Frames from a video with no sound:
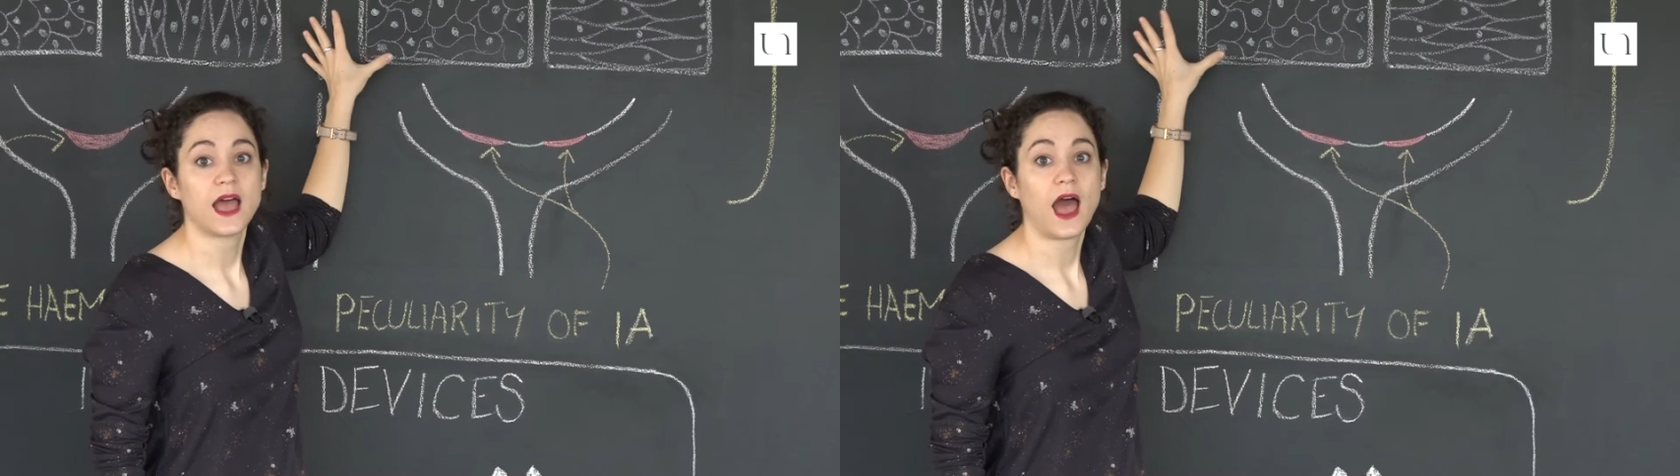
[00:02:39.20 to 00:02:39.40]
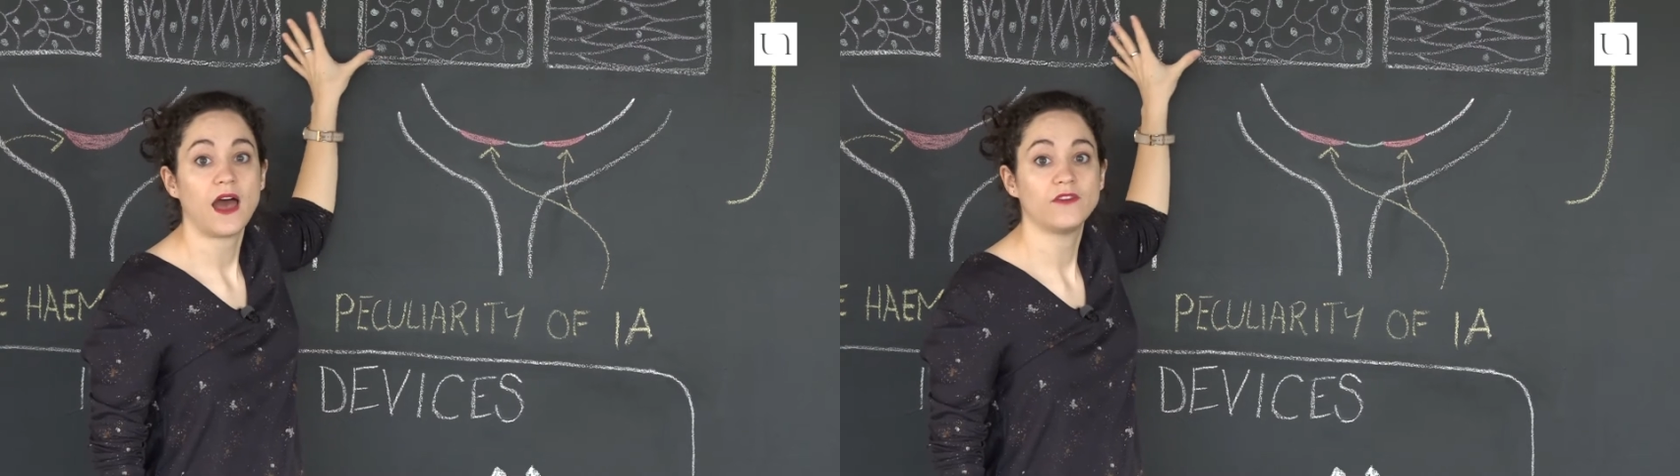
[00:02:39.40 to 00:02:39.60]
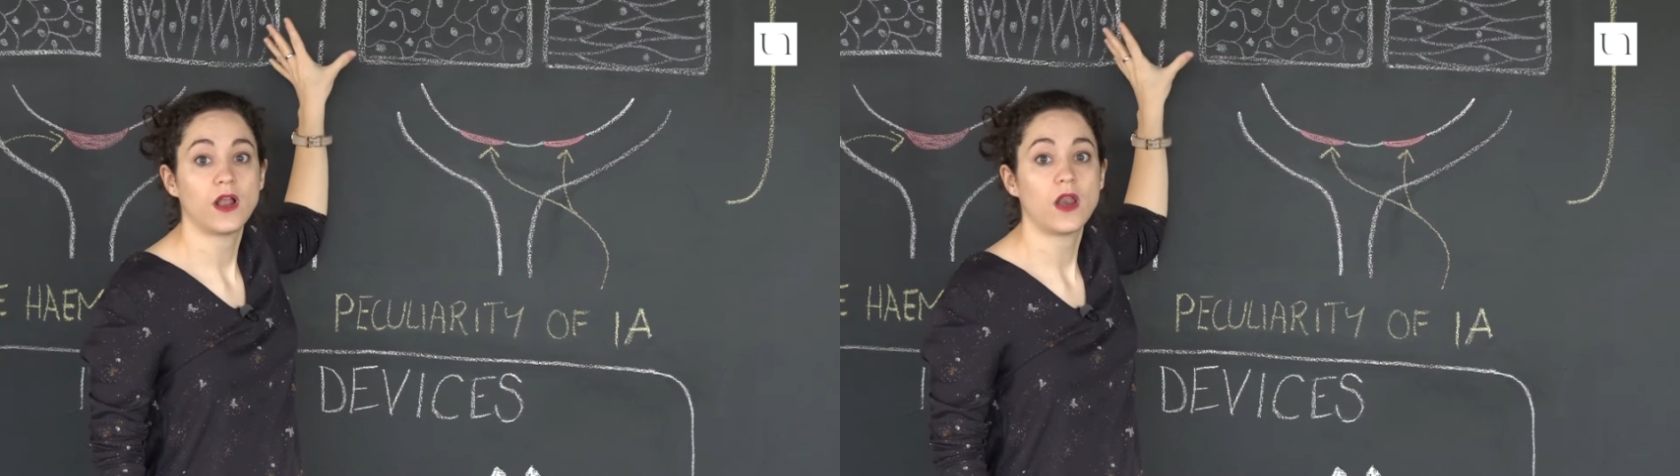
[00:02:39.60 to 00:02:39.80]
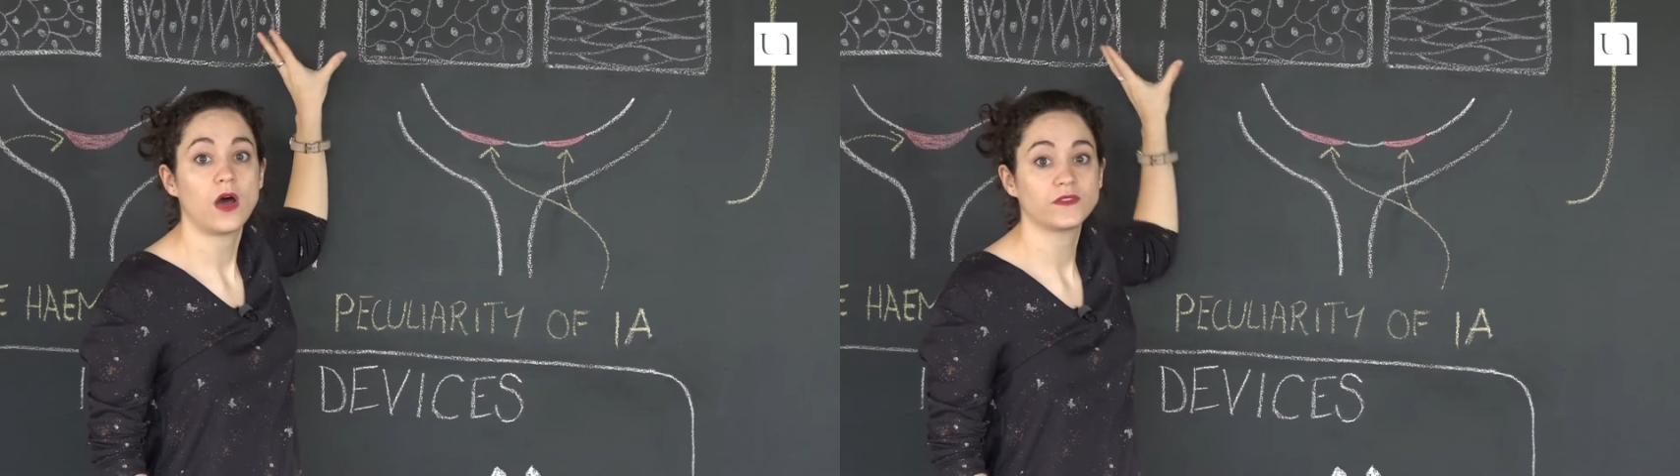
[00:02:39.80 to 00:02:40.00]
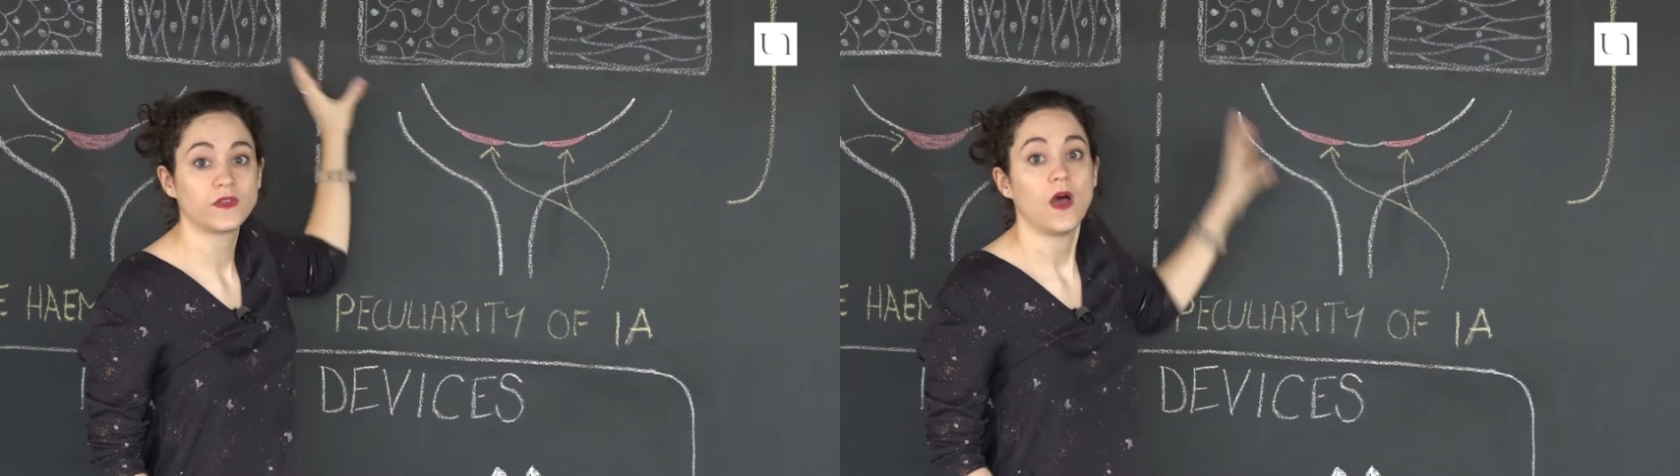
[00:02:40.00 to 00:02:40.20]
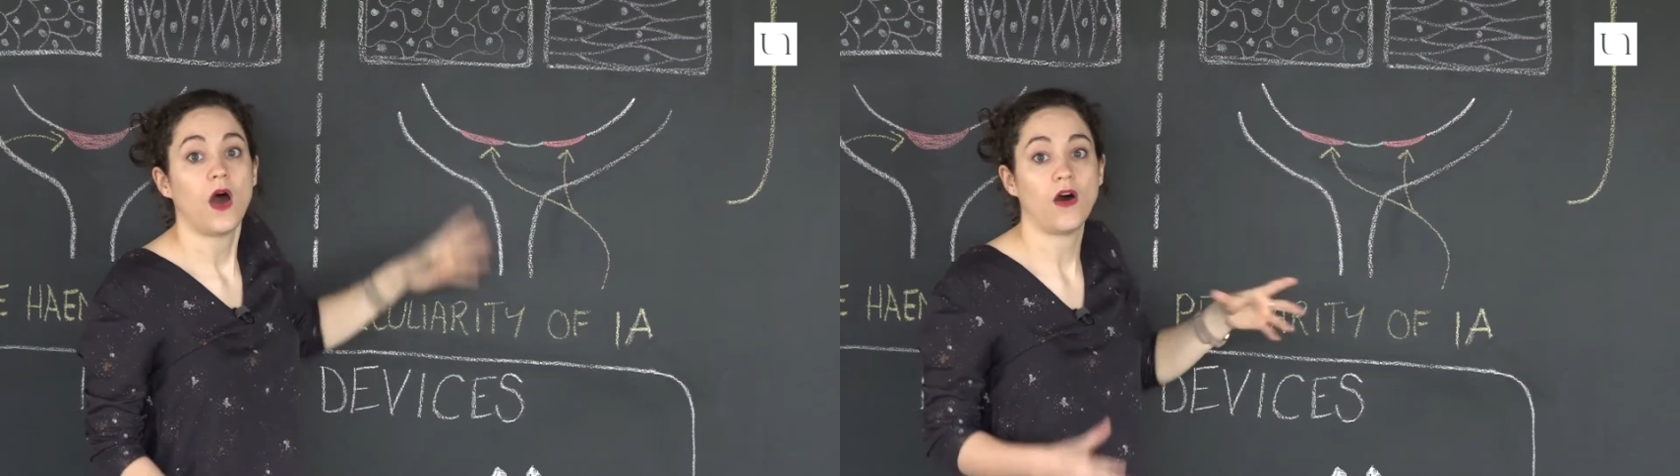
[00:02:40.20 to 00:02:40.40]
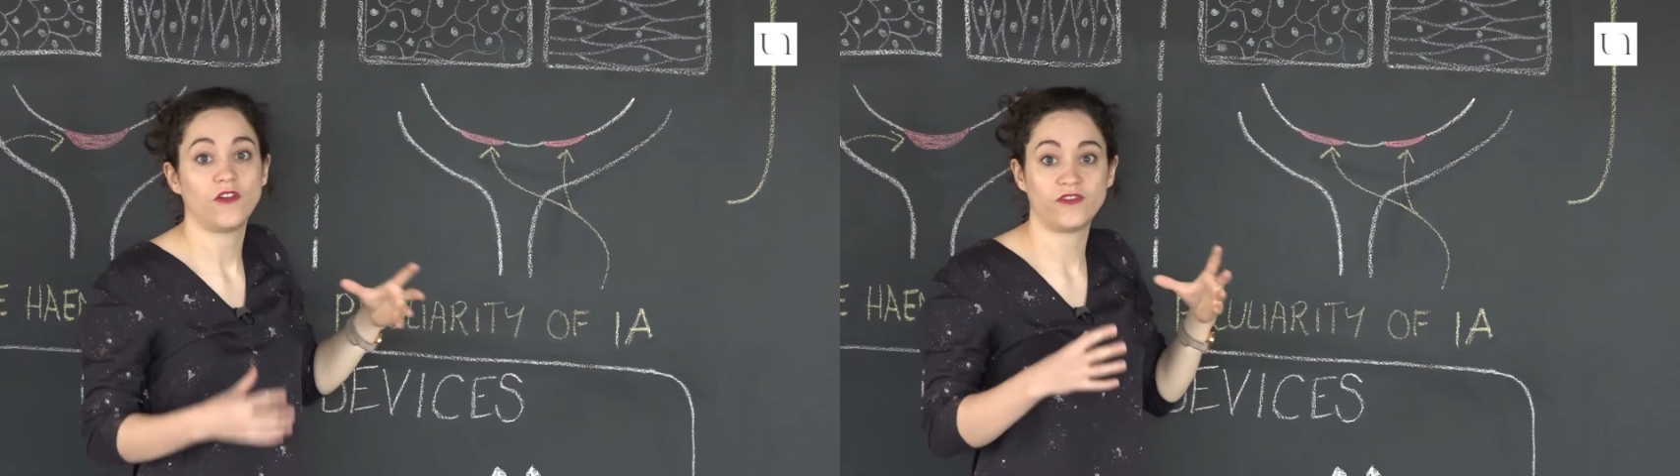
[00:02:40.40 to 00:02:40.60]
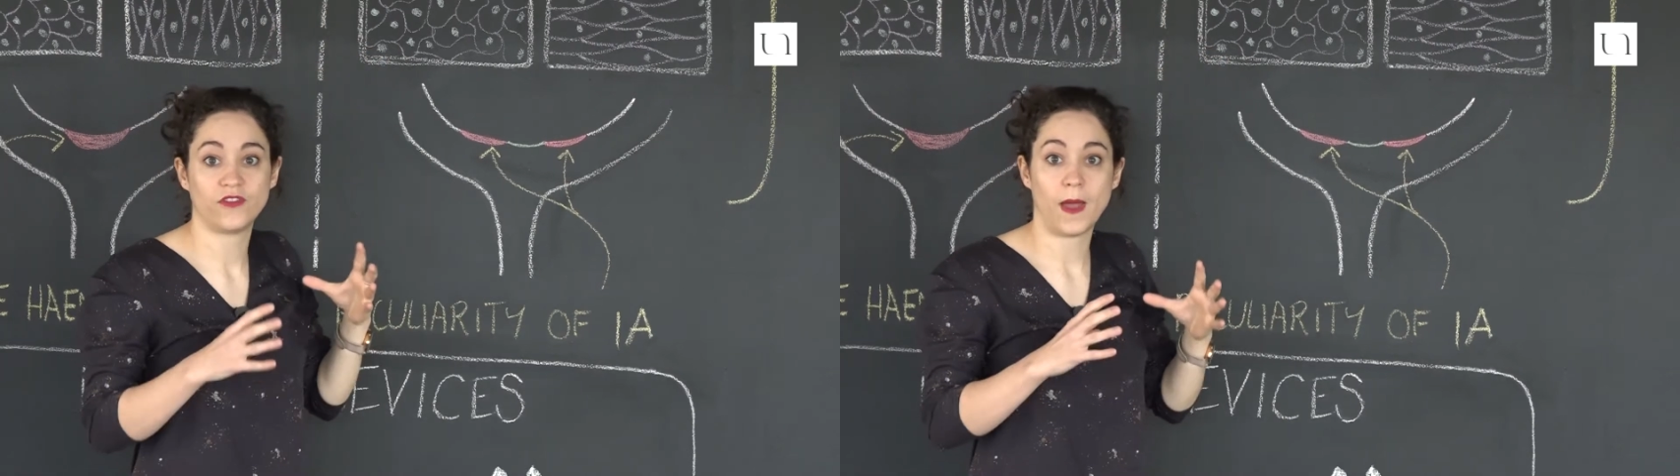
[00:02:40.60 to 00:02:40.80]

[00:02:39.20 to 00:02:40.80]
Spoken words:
have a lot of